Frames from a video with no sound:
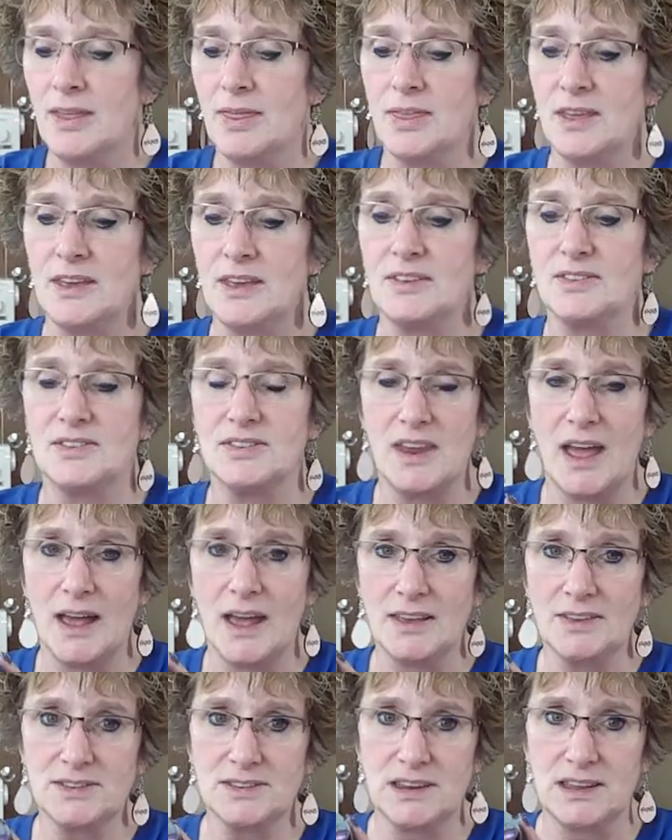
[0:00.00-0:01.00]
these
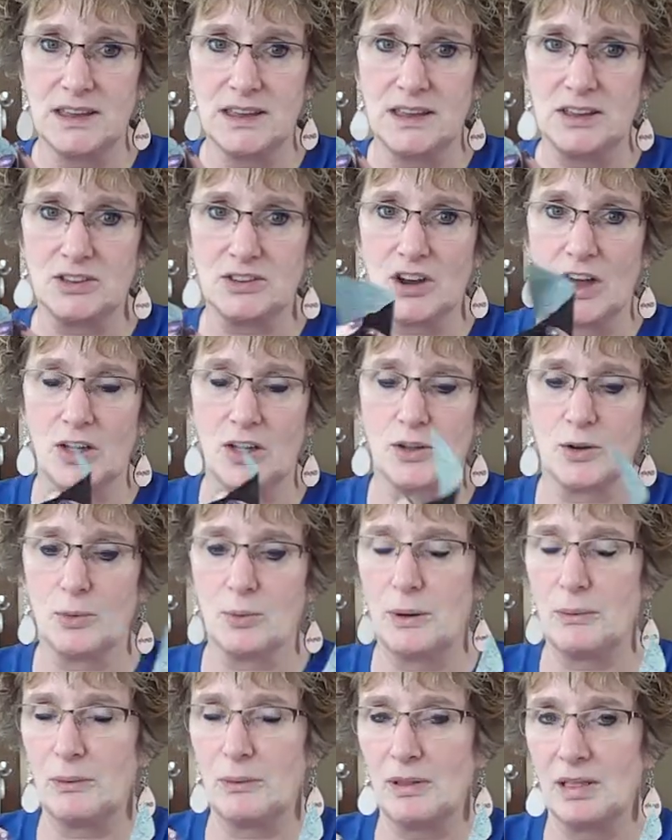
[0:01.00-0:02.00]
next to each other.
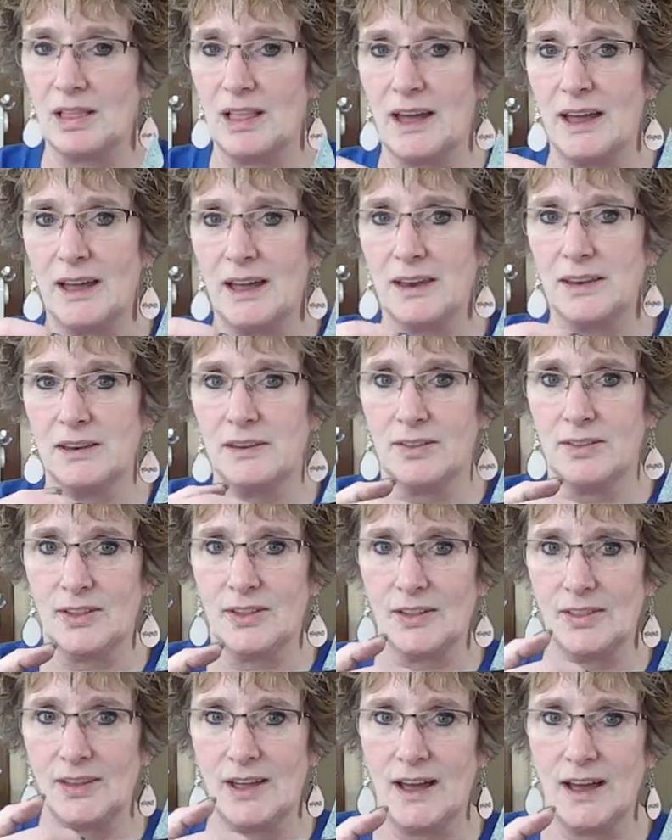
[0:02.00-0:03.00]
We would line
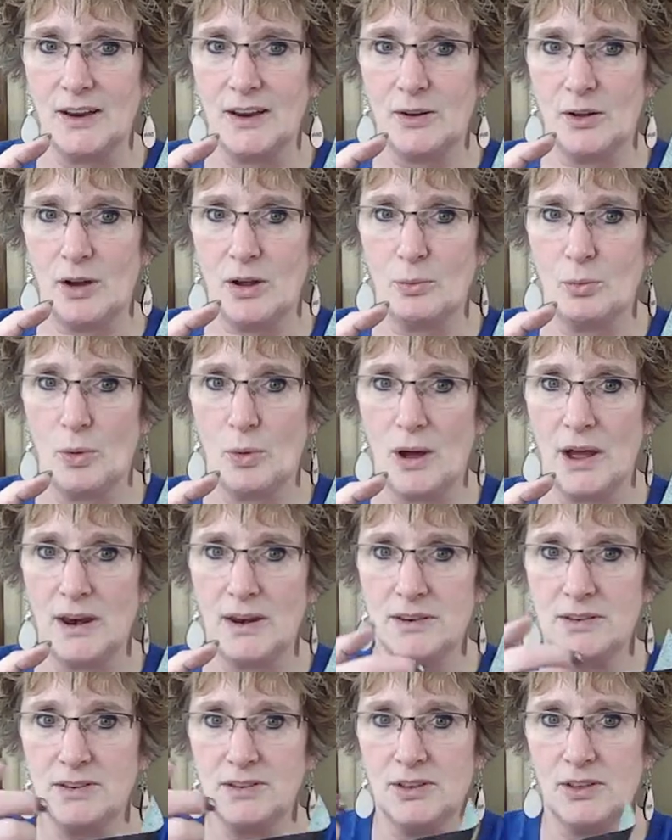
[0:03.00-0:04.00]
the line on
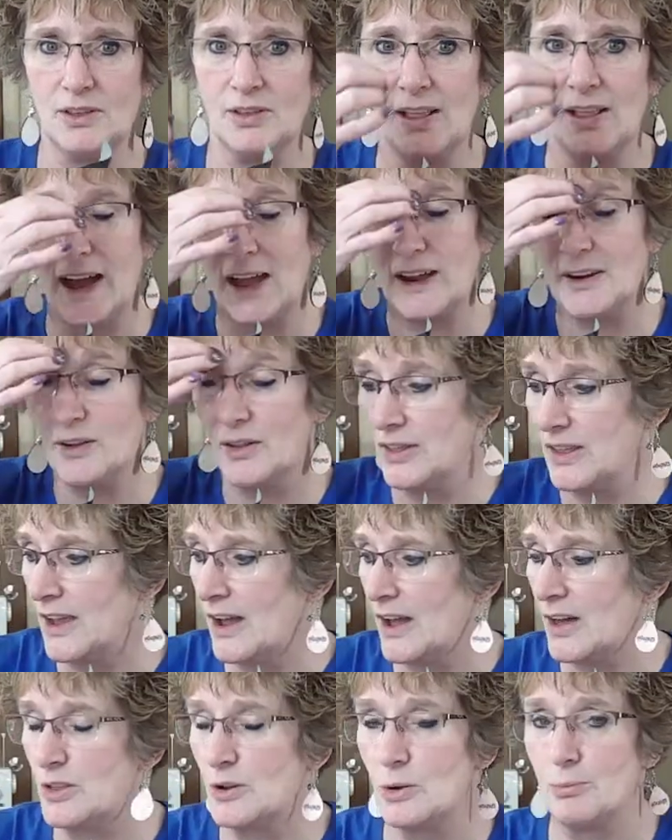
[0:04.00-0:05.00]
one to the line on the
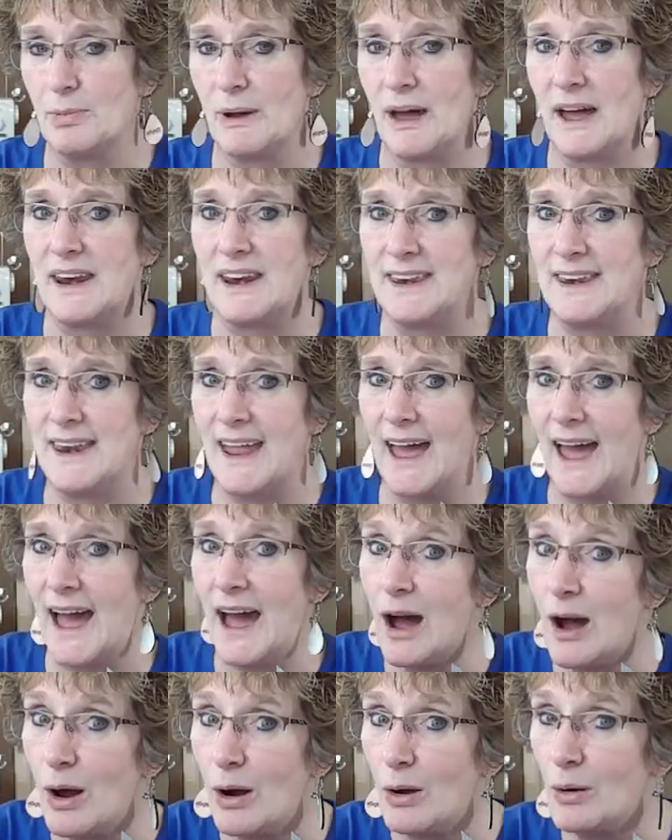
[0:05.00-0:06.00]
other, but
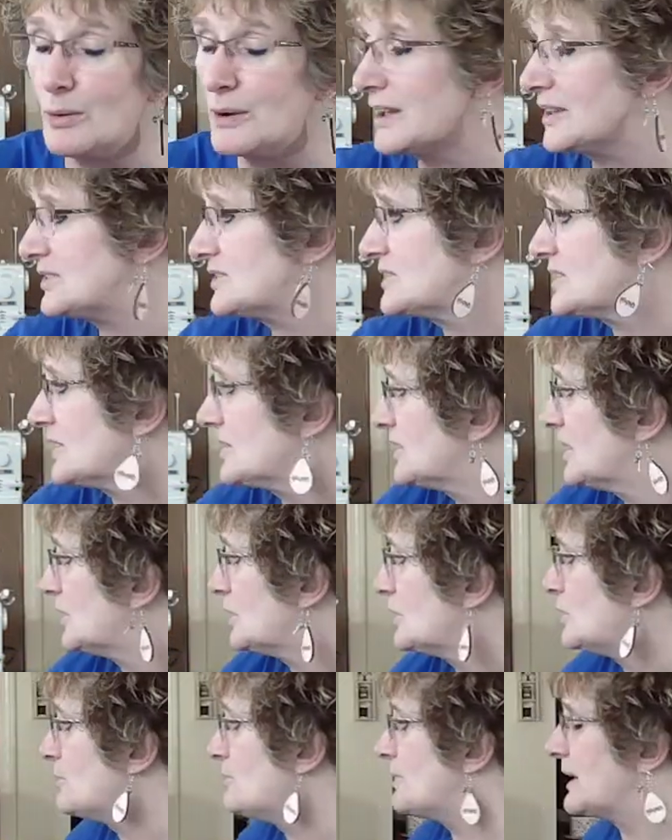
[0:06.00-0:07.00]
now it's a
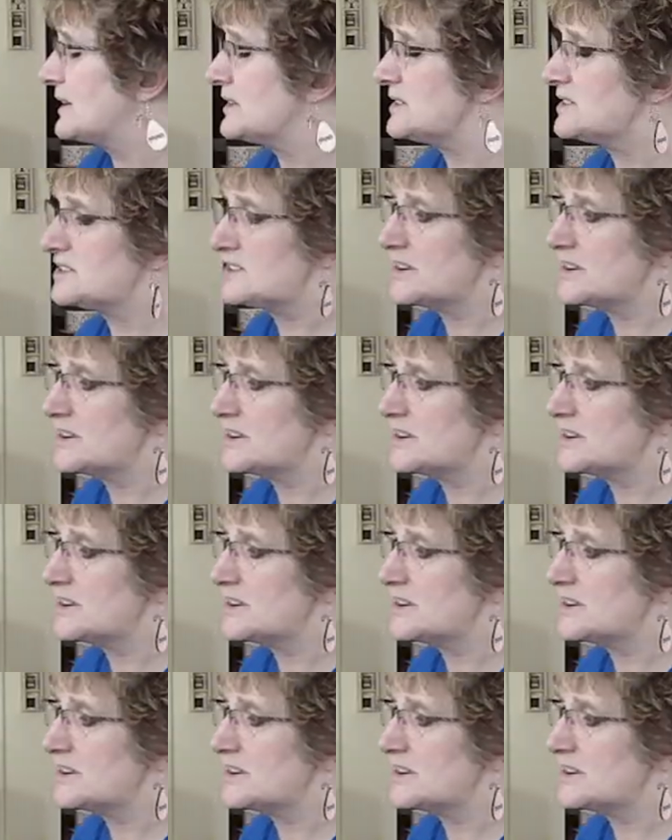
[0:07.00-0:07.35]
little bit